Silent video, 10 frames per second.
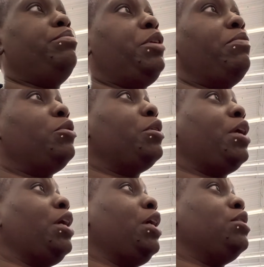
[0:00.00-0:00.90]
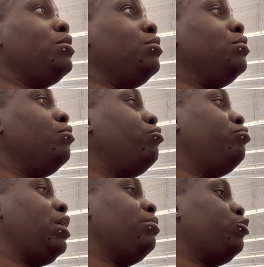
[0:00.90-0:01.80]
give it to the kids who
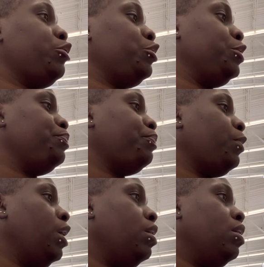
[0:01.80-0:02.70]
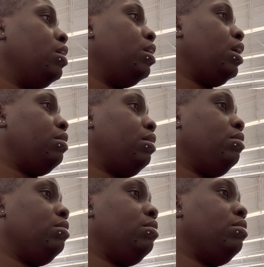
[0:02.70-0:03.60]
come trick or treating. I don't know.
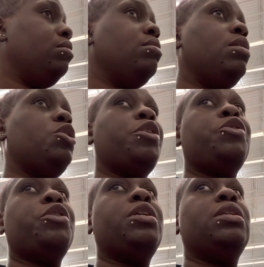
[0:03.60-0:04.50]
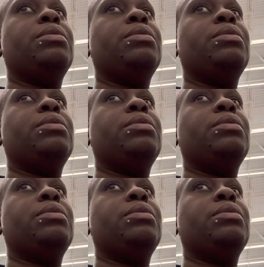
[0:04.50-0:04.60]
Cause trick or treating is